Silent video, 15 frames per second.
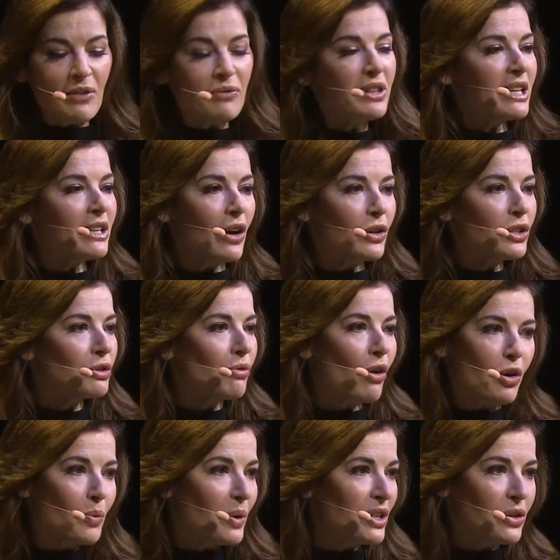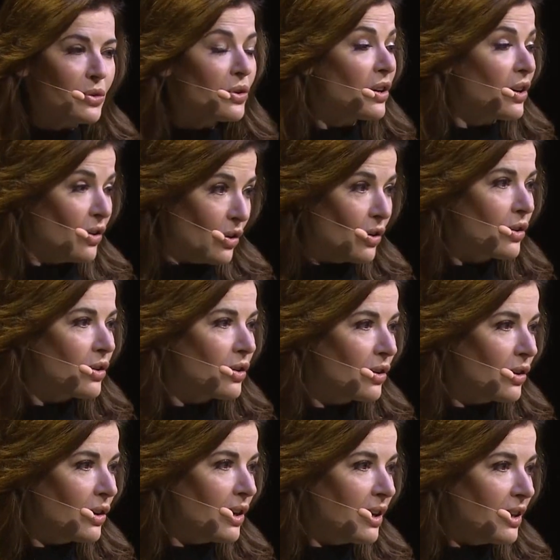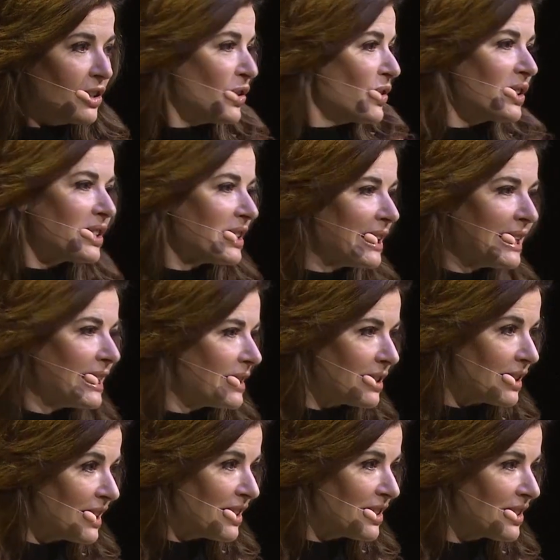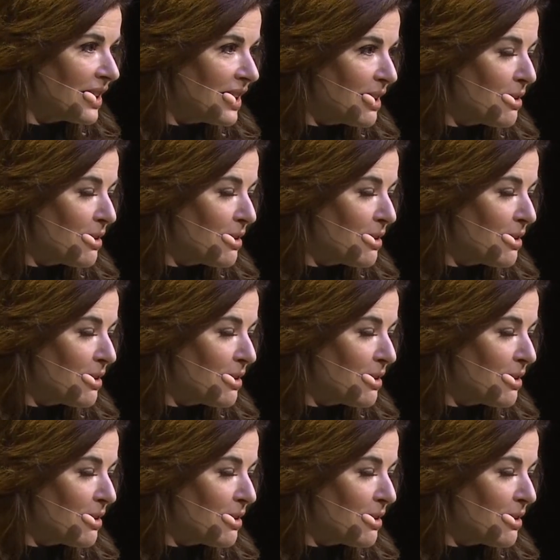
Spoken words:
something goes wrong when you cook, you can still eat it.